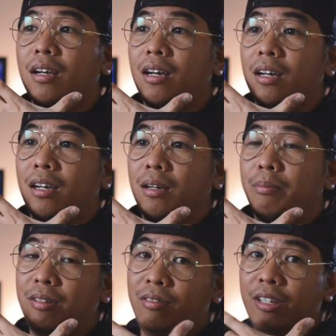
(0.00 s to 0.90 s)
Uh,
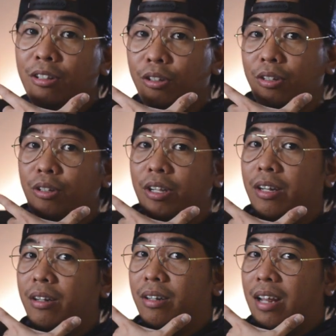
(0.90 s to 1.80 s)
but still, you, you can
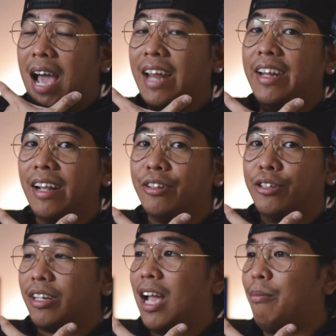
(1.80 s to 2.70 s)
handheld
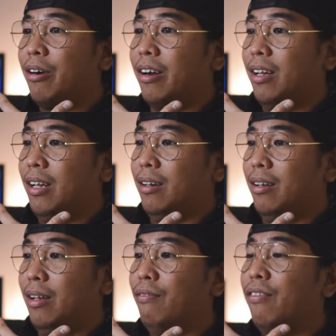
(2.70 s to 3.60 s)
your camera and,
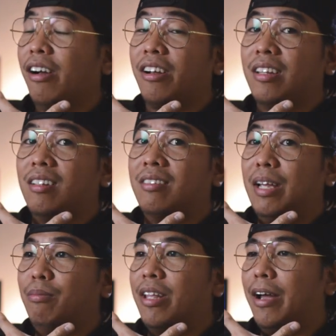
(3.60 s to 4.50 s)
and vlog at the
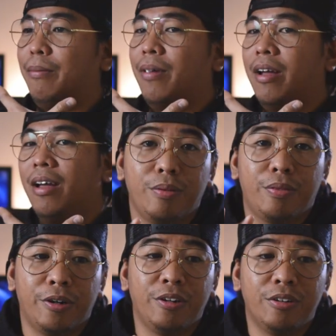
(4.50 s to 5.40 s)
same time.
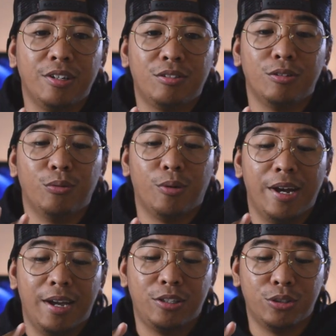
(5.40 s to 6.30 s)
Third reason
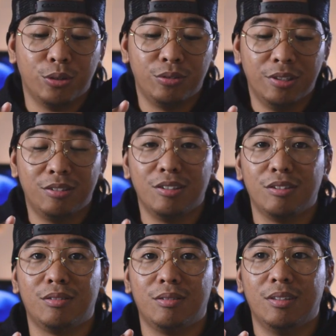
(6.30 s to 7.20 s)
why I chose this
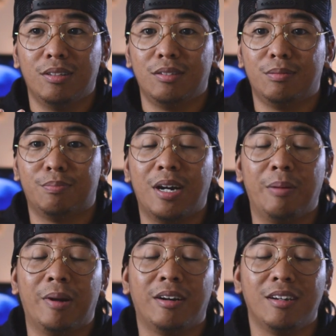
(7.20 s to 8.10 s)
is, is
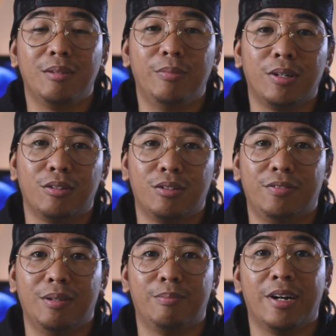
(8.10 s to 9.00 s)
primarily because of
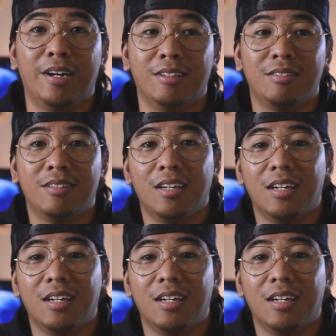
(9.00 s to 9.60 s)
the price.